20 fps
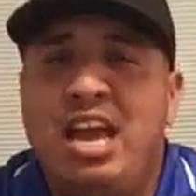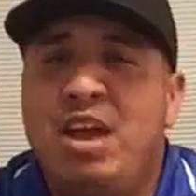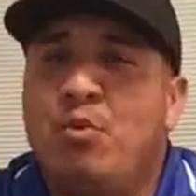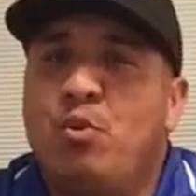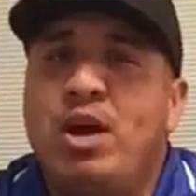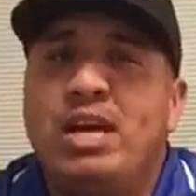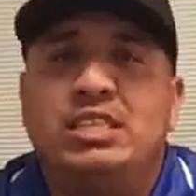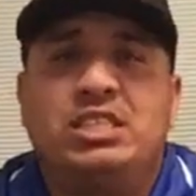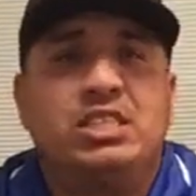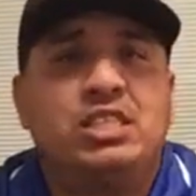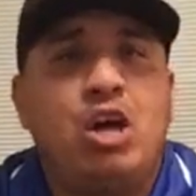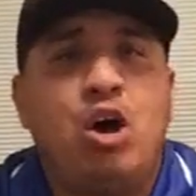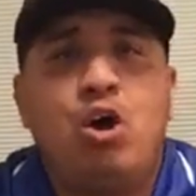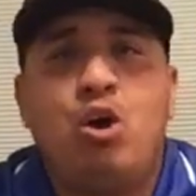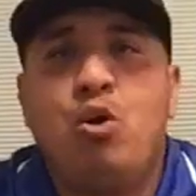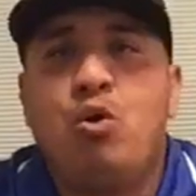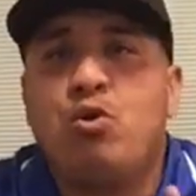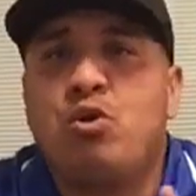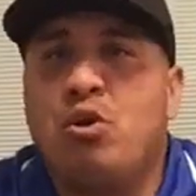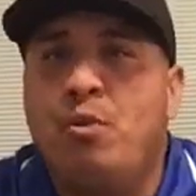
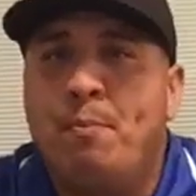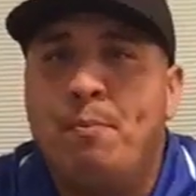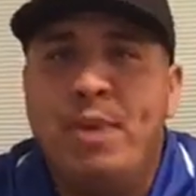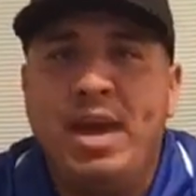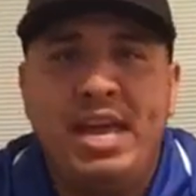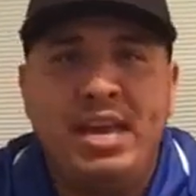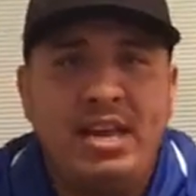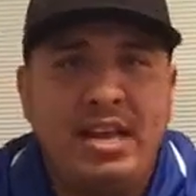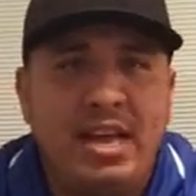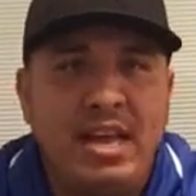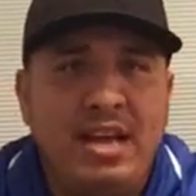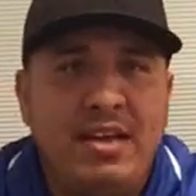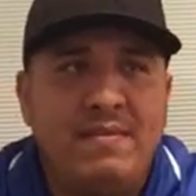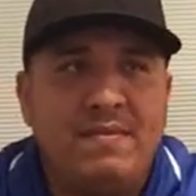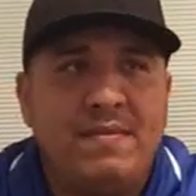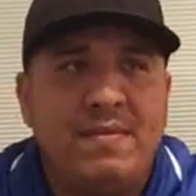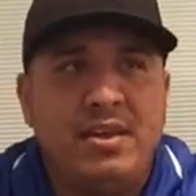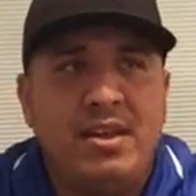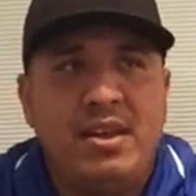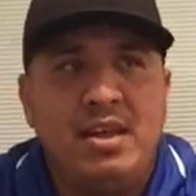AYSO,
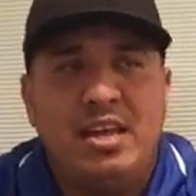competitive.